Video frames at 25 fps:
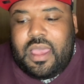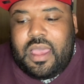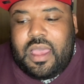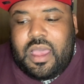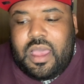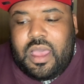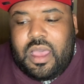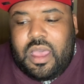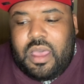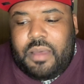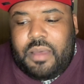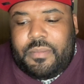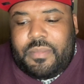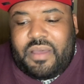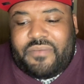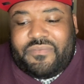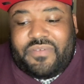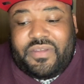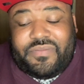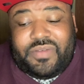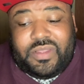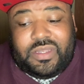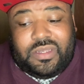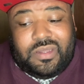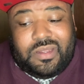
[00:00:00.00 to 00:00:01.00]
Um, I've
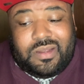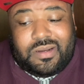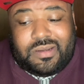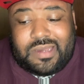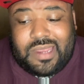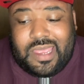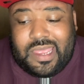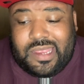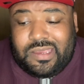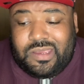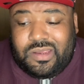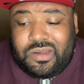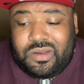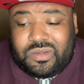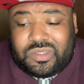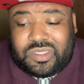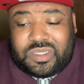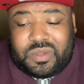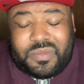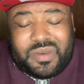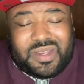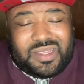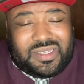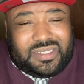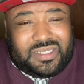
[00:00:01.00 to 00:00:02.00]
even looked at, you know,
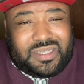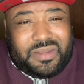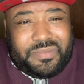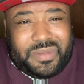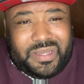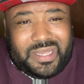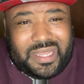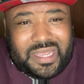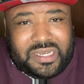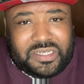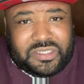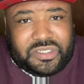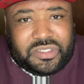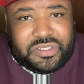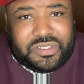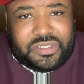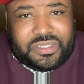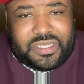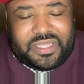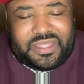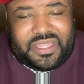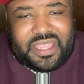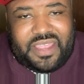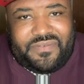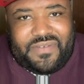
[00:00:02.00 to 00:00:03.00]
some of the simulations
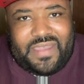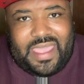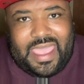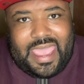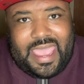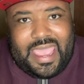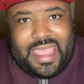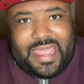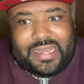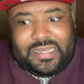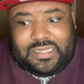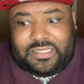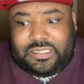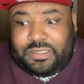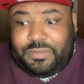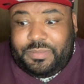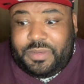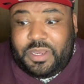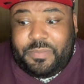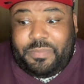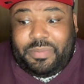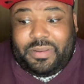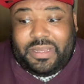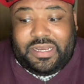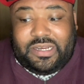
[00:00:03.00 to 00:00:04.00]
that they've had, some of
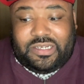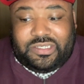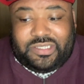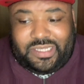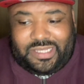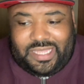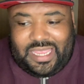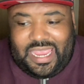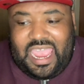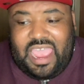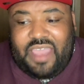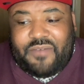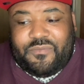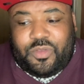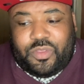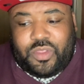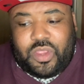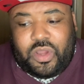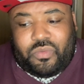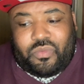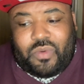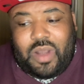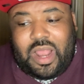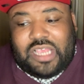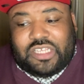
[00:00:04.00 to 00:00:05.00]
the players that they have on
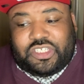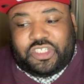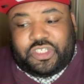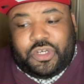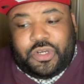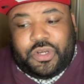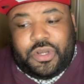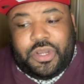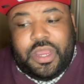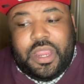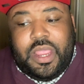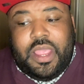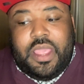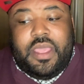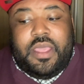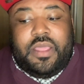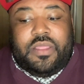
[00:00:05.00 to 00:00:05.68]
their roster,